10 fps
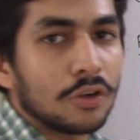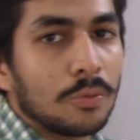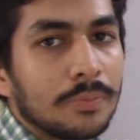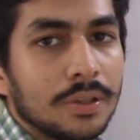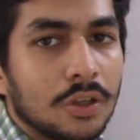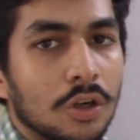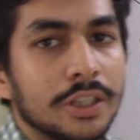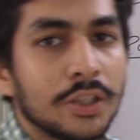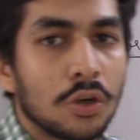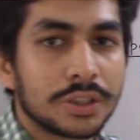form or
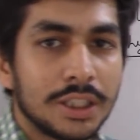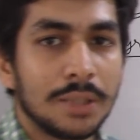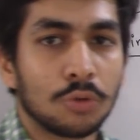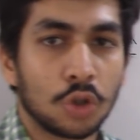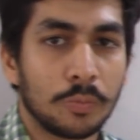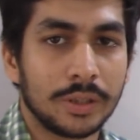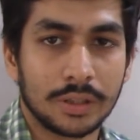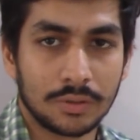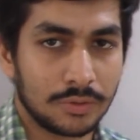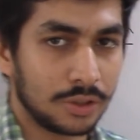deoxy hemoglobin.
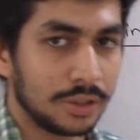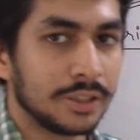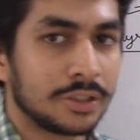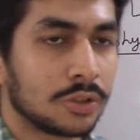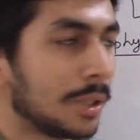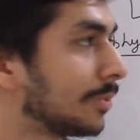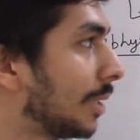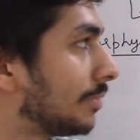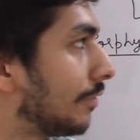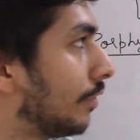It's
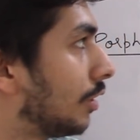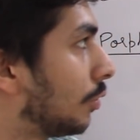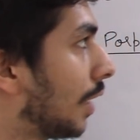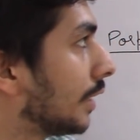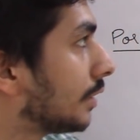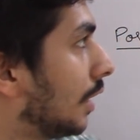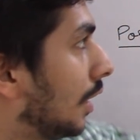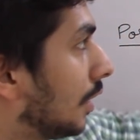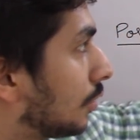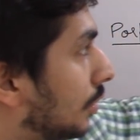sometimes referred to as.
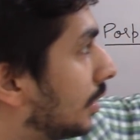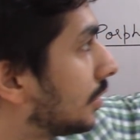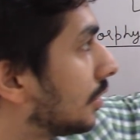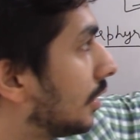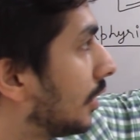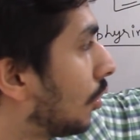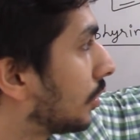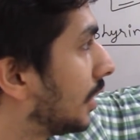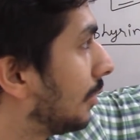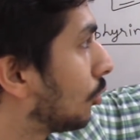So in this
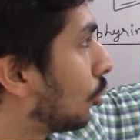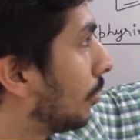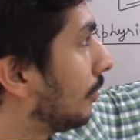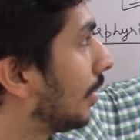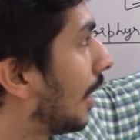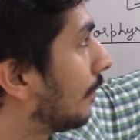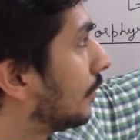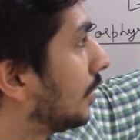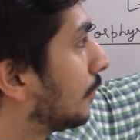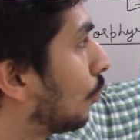deoxy hemoglobin, we have
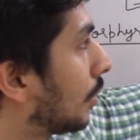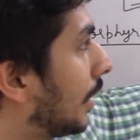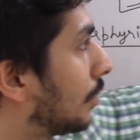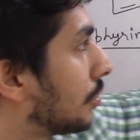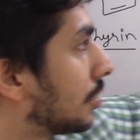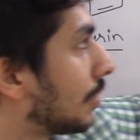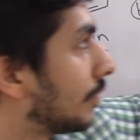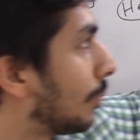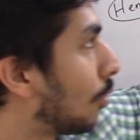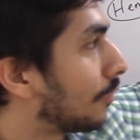these four nitrogens of
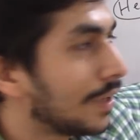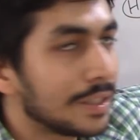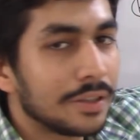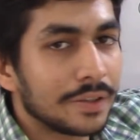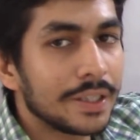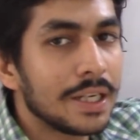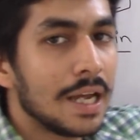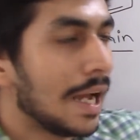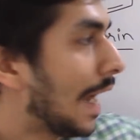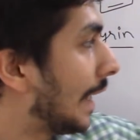the porphyrin ring,
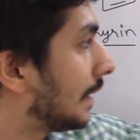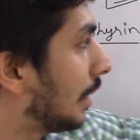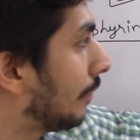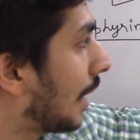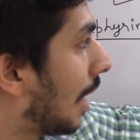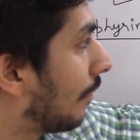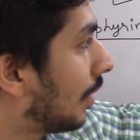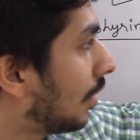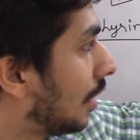and then we have a